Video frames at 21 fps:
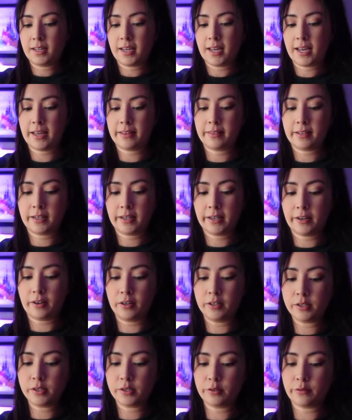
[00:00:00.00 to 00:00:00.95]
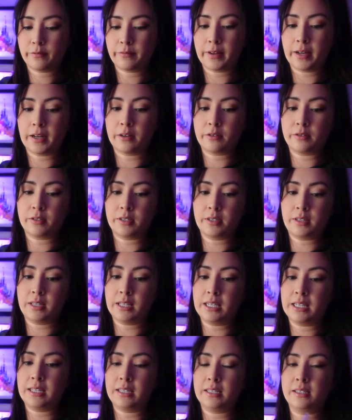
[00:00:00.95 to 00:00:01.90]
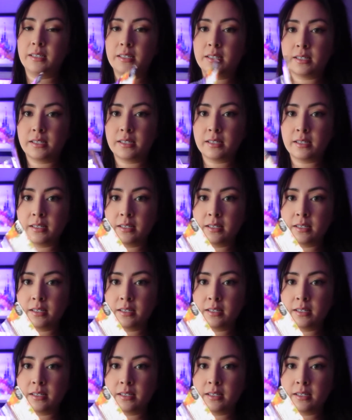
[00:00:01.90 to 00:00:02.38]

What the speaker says: And then I also found these.